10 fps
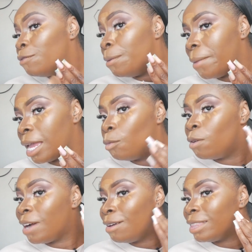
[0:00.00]
For me,
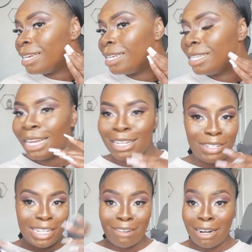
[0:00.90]
without this, I
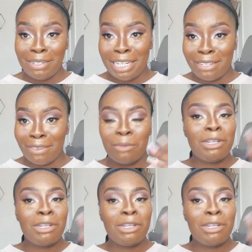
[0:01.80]
used to have round cheeks for me,